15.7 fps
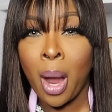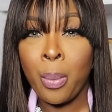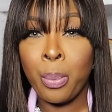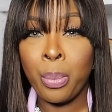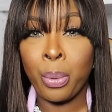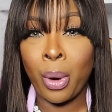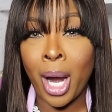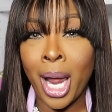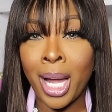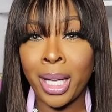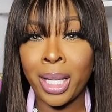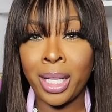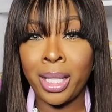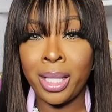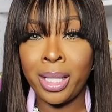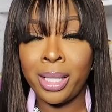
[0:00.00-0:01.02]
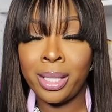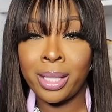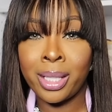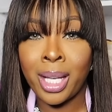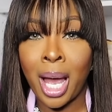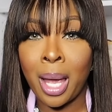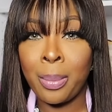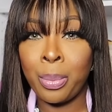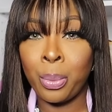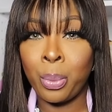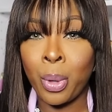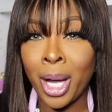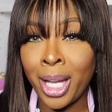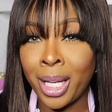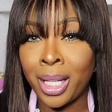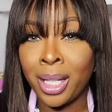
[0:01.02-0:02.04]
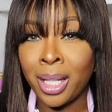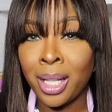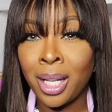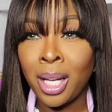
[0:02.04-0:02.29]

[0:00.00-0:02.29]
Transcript: braggy type way.